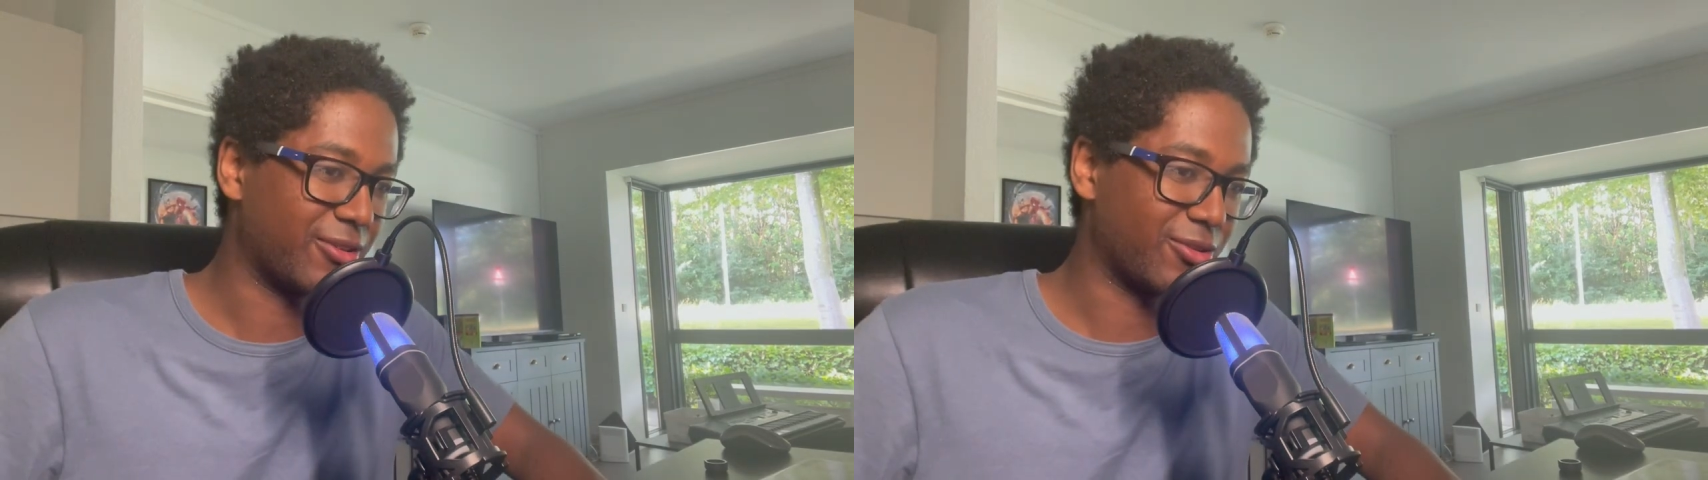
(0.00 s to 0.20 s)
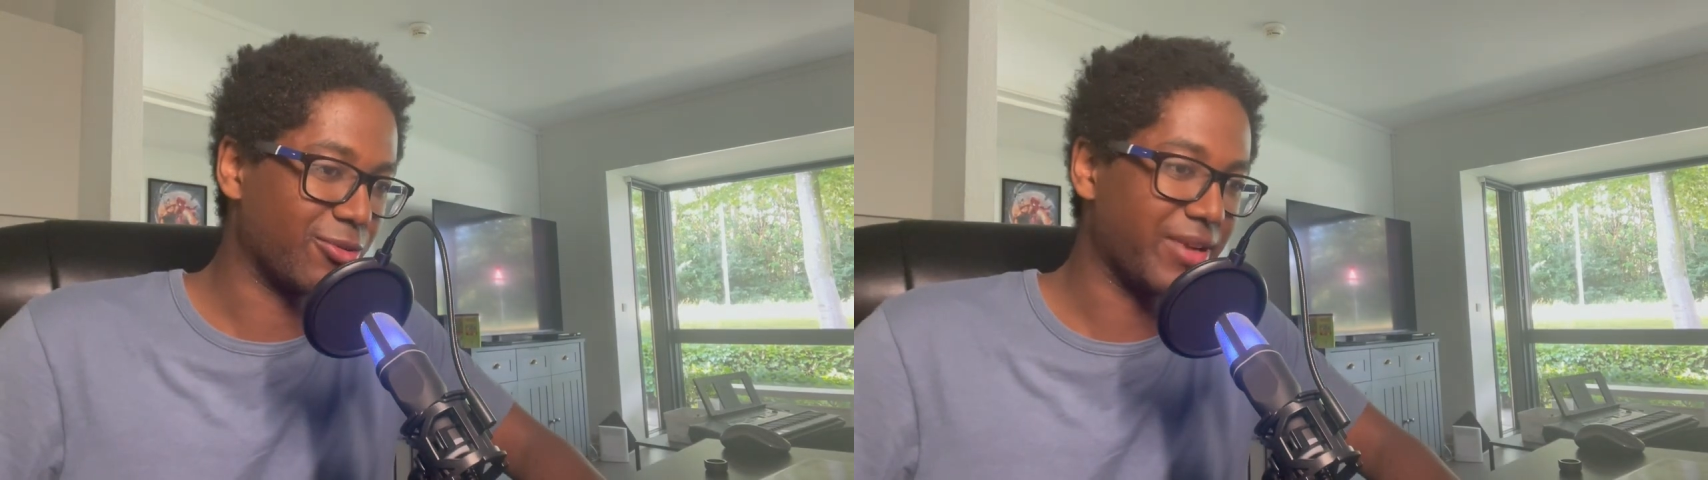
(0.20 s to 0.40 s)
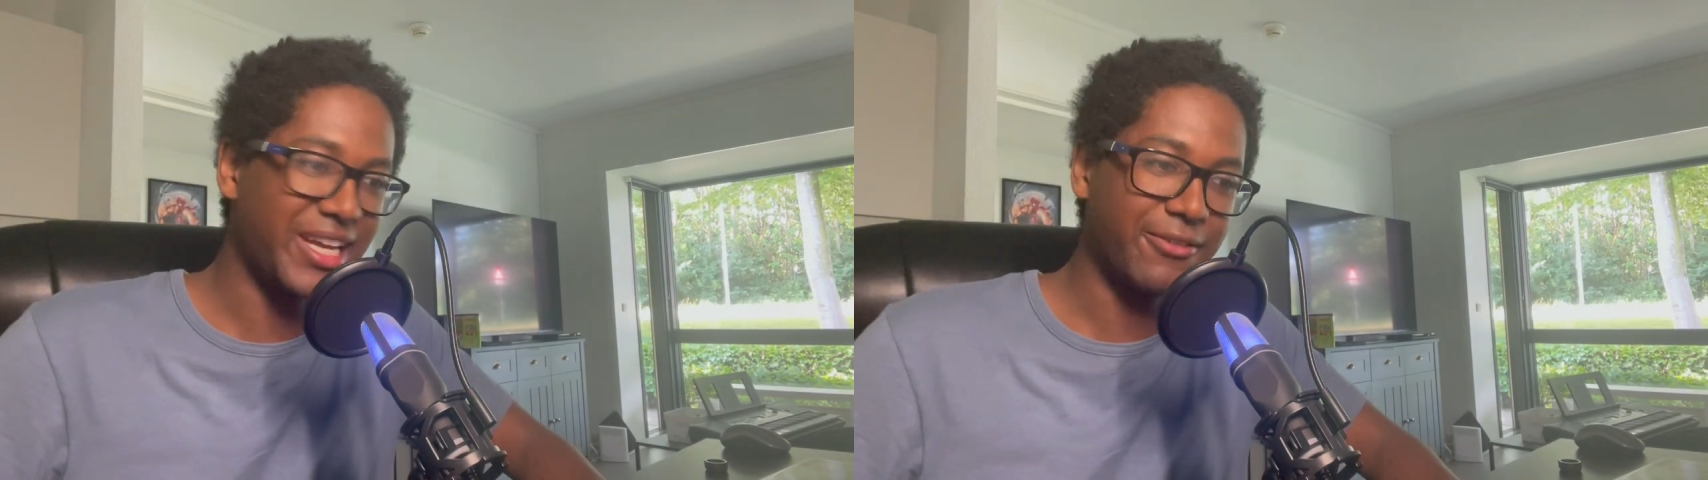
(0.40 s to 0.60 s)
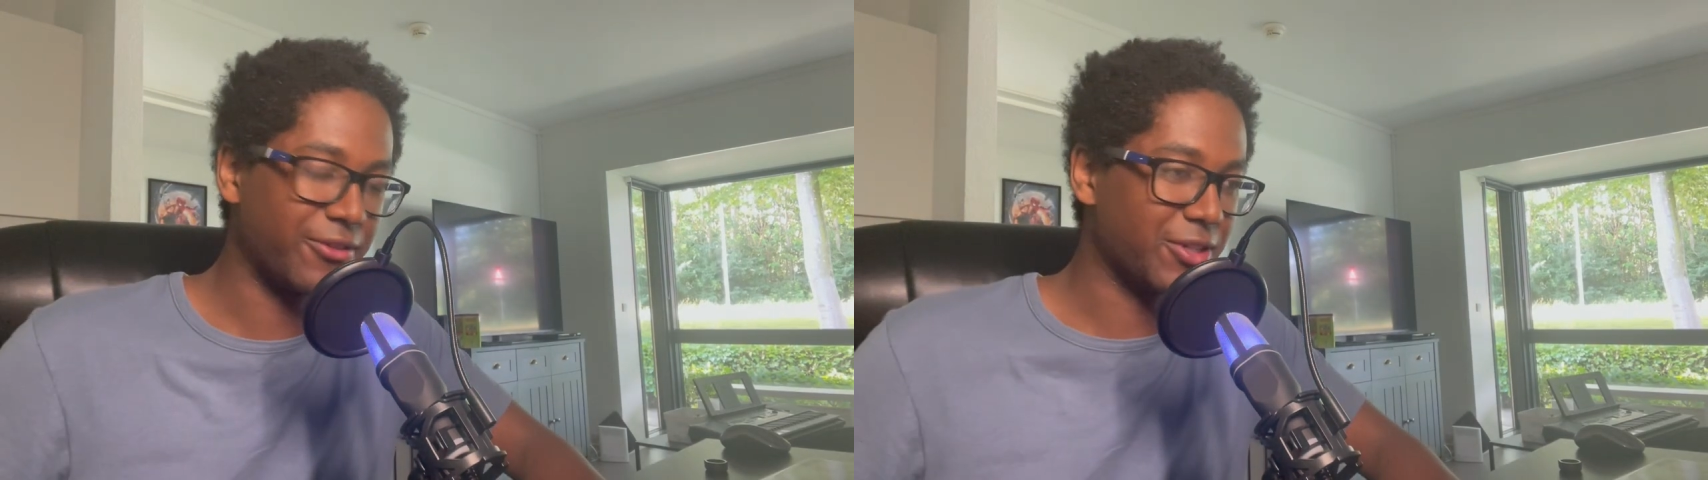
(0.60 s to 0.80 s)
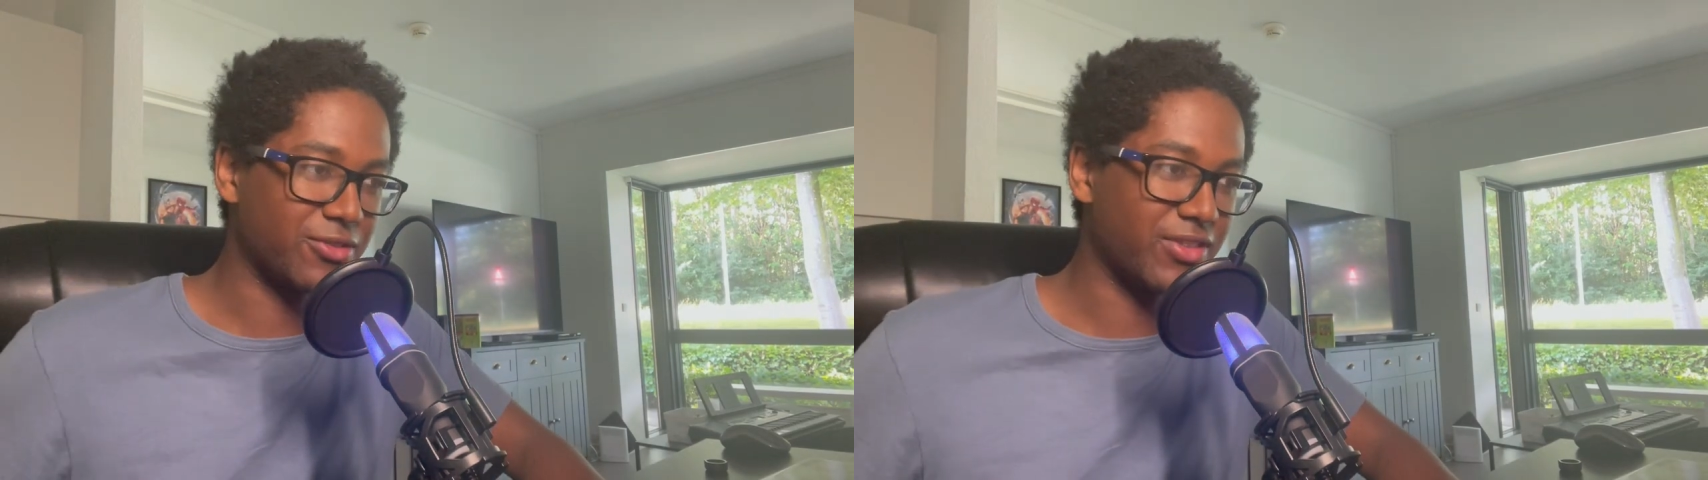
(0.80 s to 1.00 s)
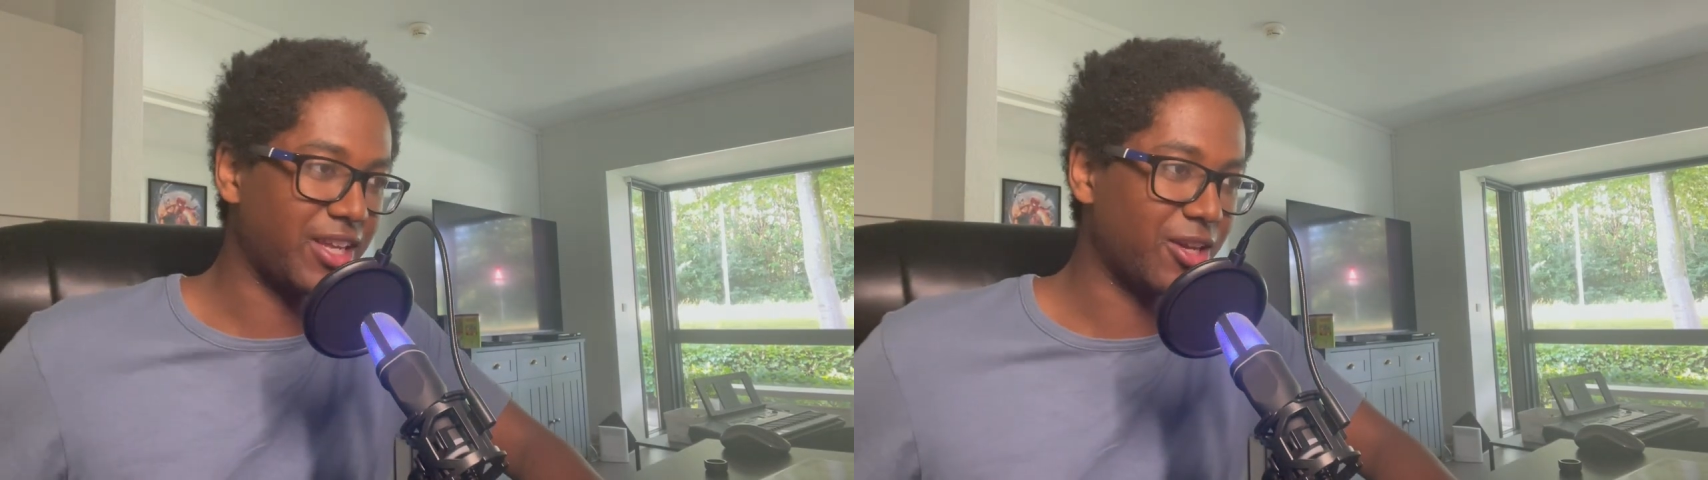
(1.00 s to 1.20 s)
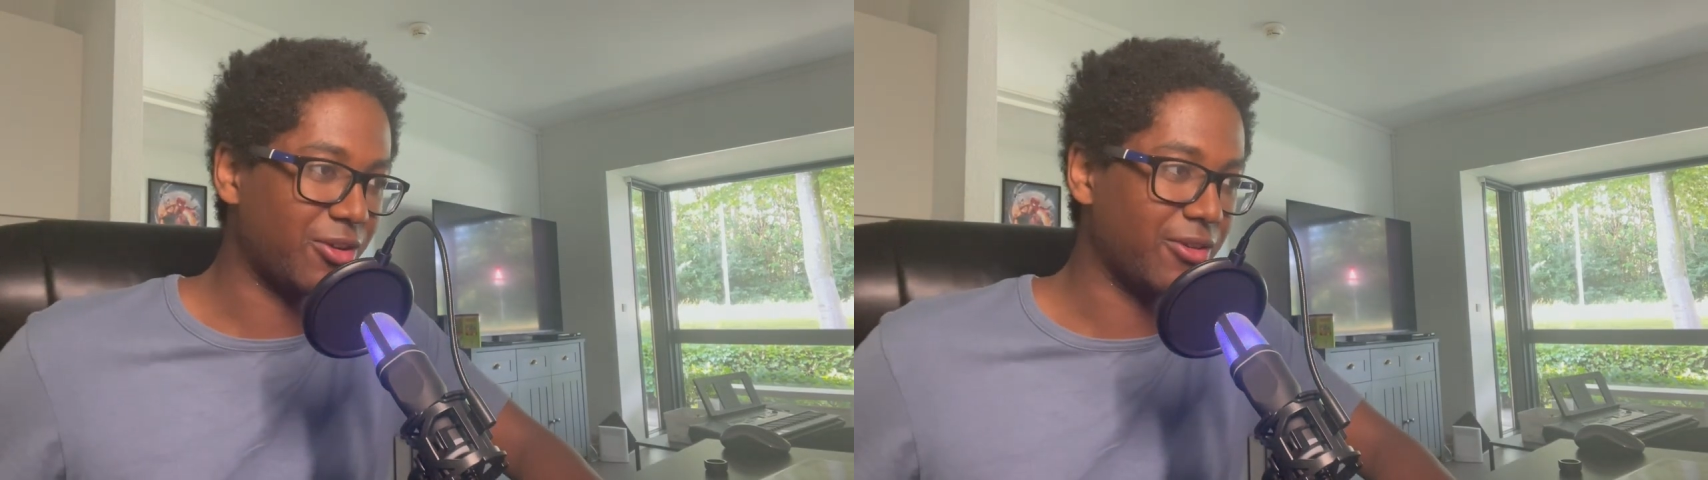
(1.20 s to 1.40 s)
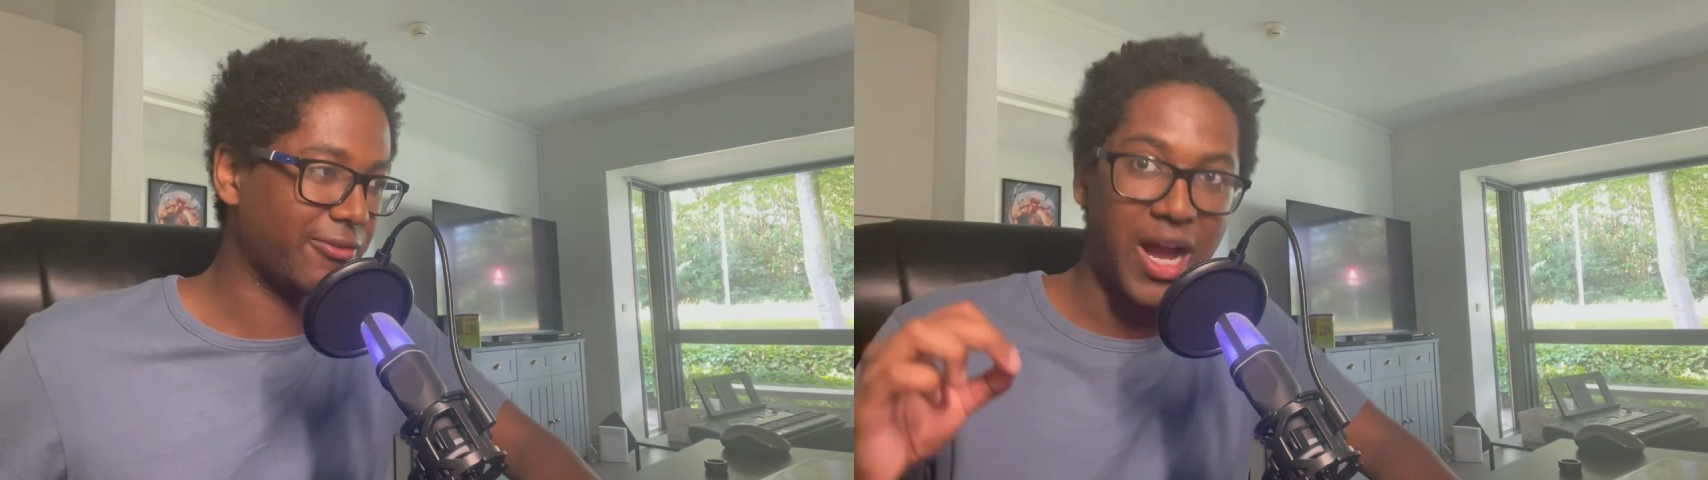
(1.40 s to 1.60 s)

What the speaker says: Great first video.